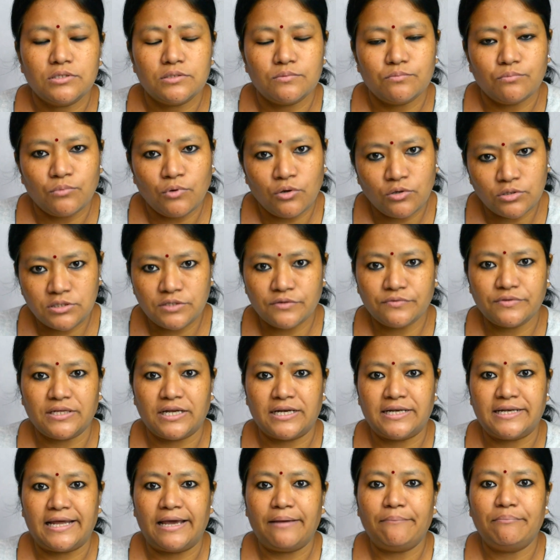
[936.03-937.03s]
most of the
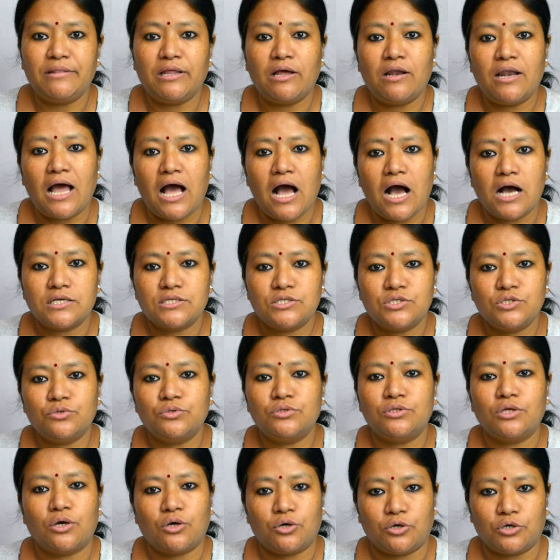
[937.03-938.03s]
time they will ask you
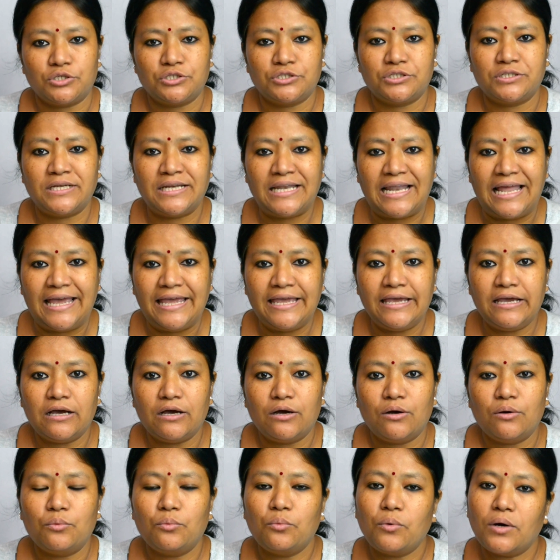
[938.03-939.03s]
the question like,
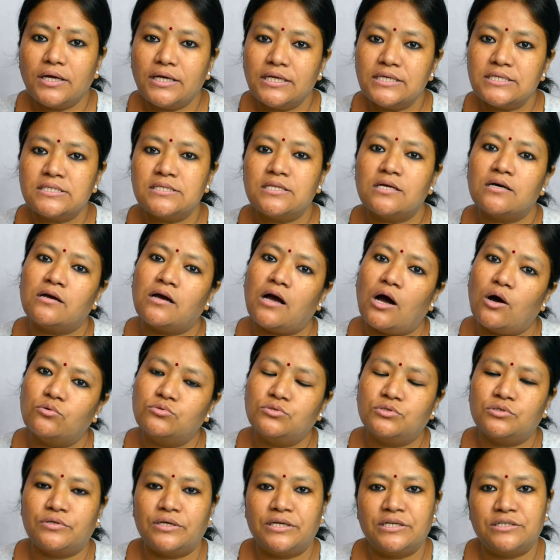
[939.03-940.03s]
what is the
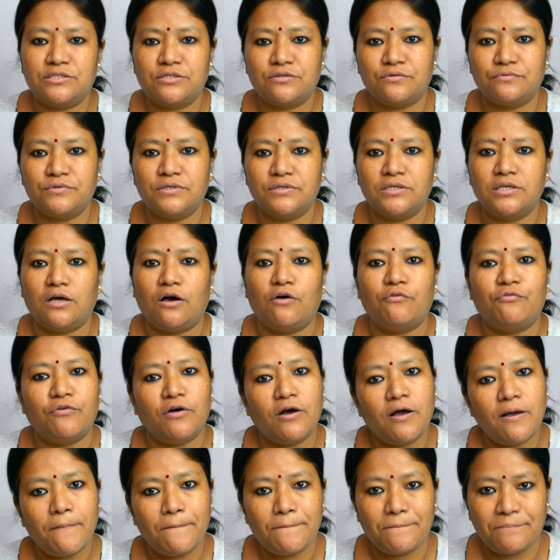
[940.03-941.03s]
contour interval of
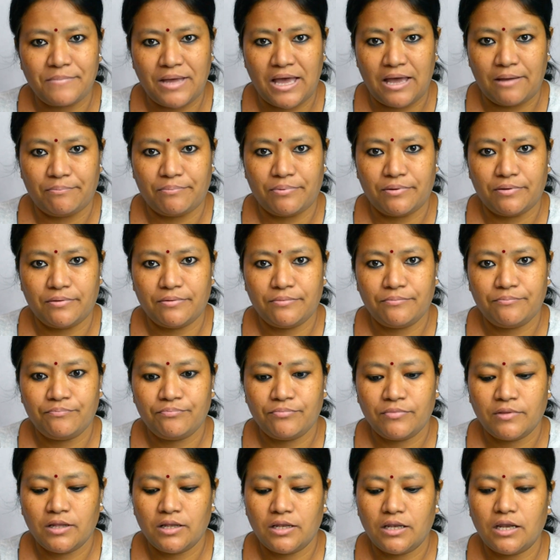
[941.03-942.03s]
a map?
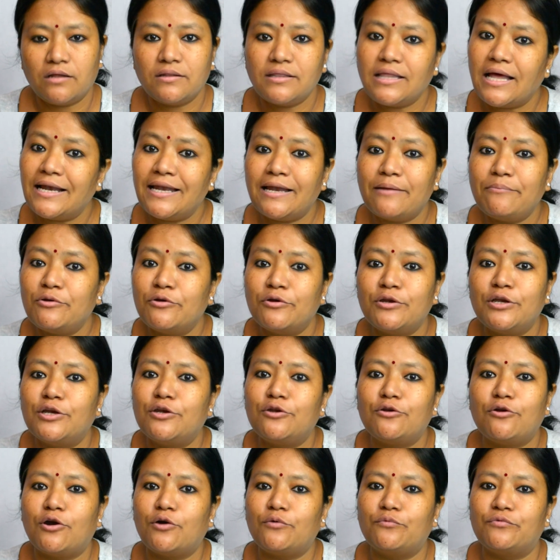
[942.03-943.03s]
Now, that time you need
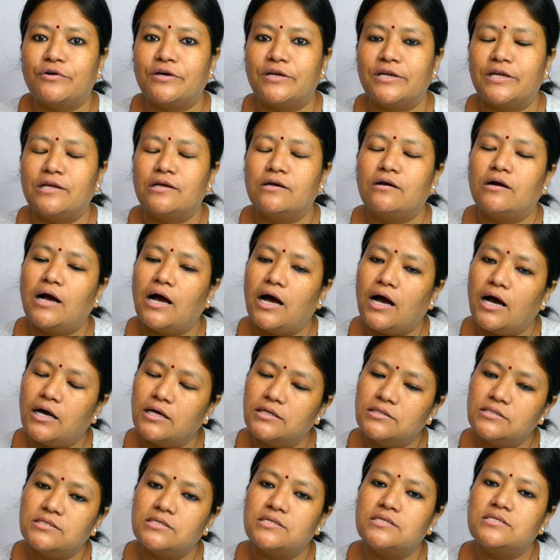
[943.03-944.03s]
not worry.
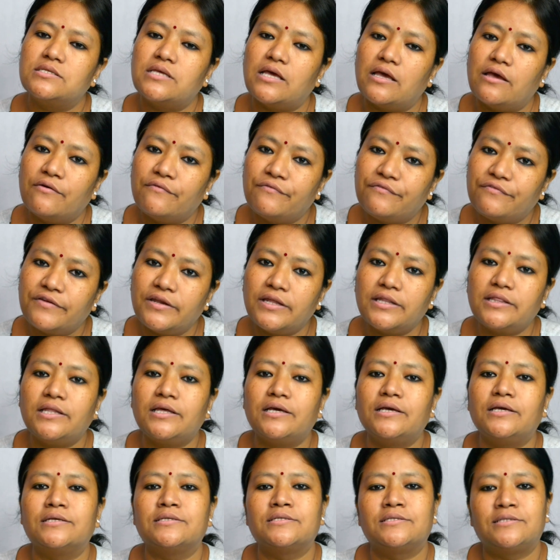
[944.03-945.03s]
Answers,
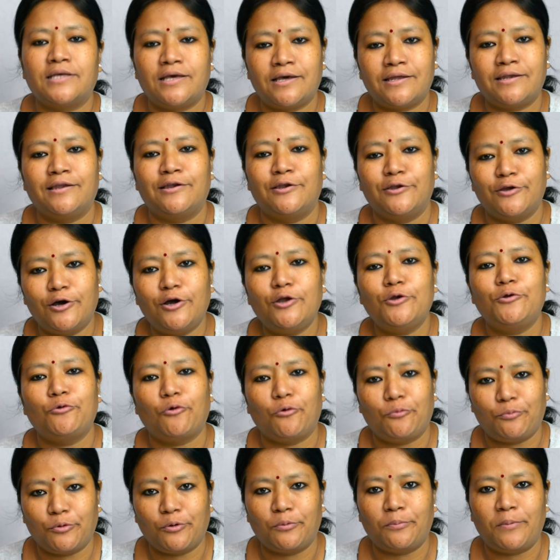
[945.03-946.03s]
everything is there in your
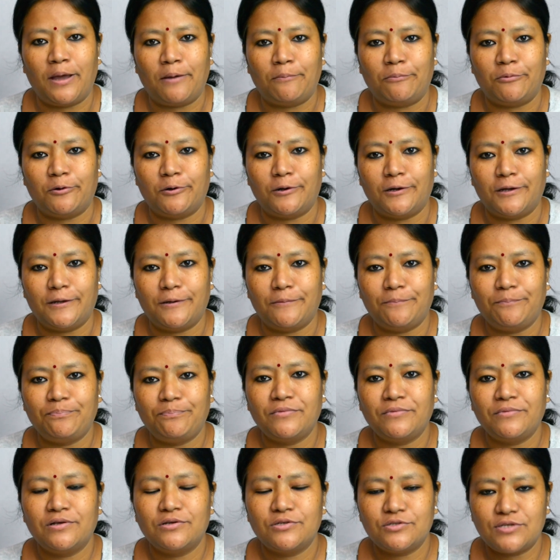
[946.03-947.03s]
topo map only.
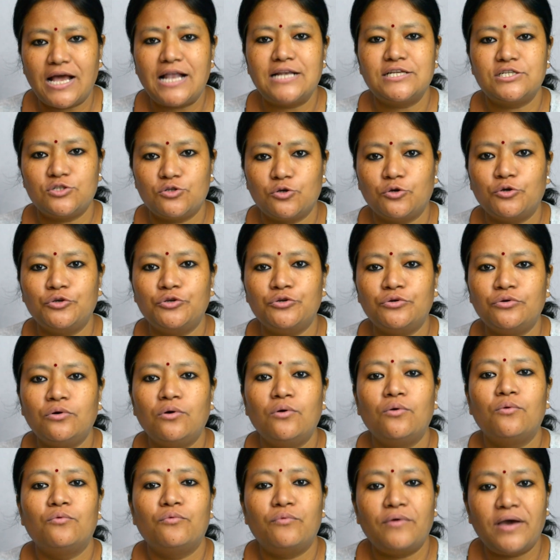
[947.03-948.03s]
So, I will show you
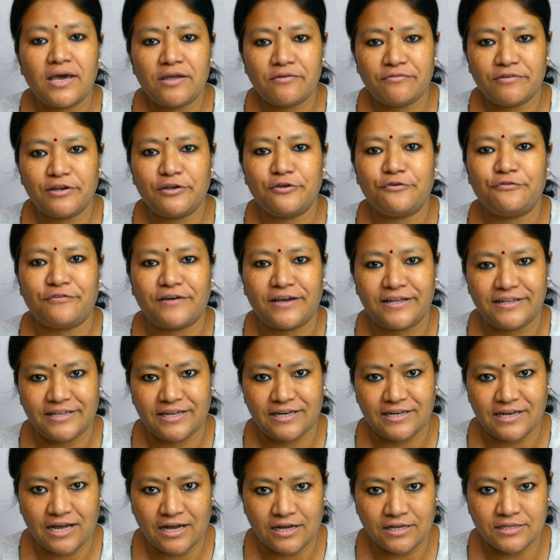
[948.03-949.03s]
where will you find that
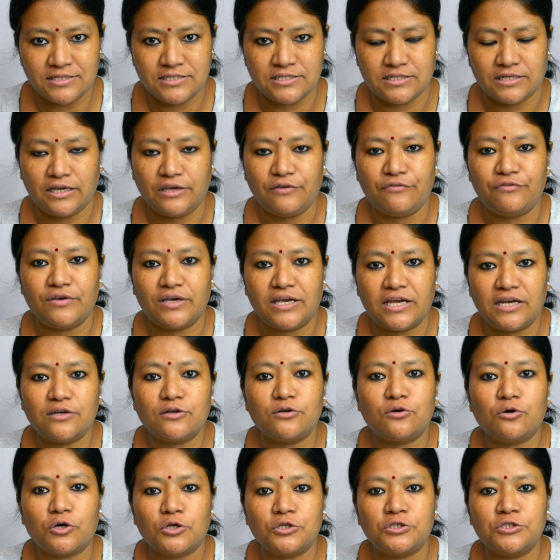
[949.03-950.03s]
answer. If you get a
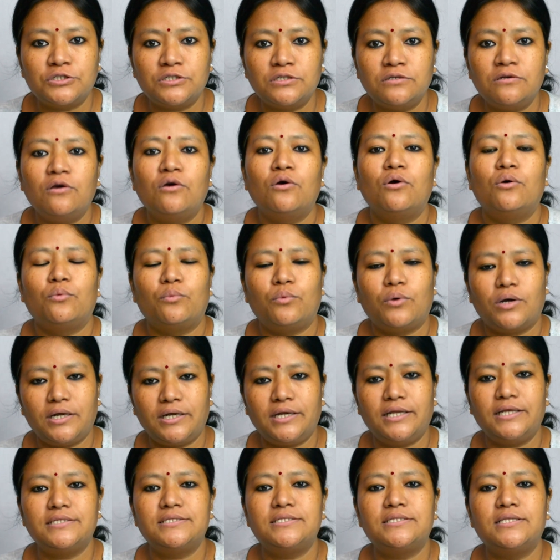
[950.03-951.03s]
question, what
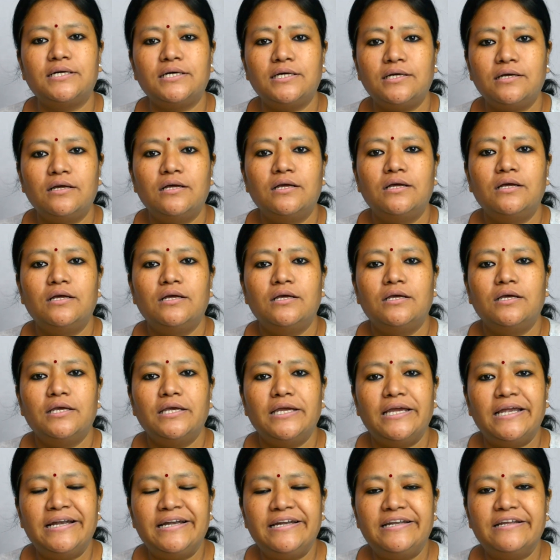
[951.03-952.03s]
is
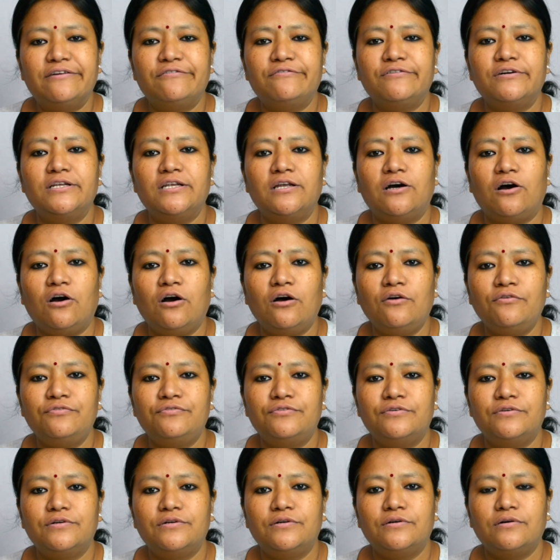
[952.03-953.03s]
the interval of
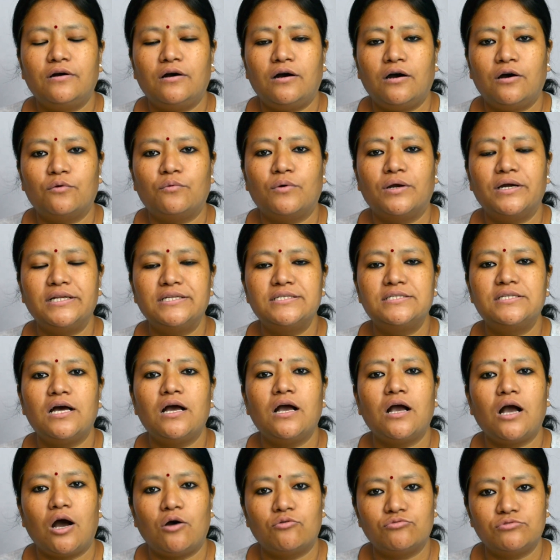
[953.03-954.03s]
or what is the
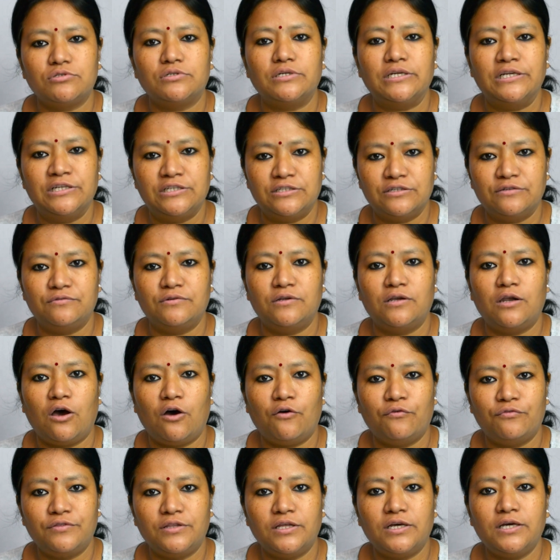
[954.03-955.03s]
contour interval of
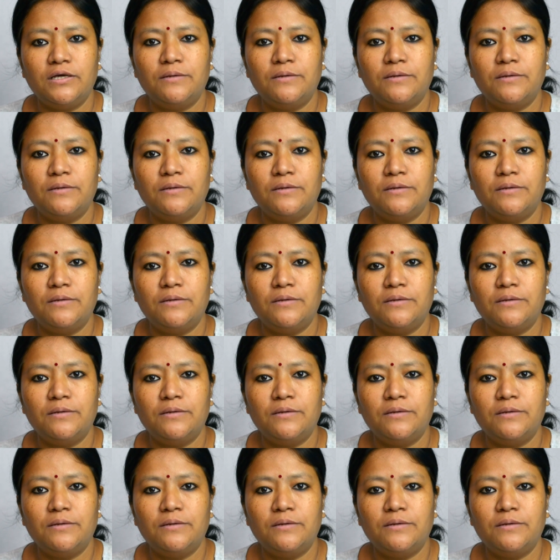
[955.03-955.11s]
the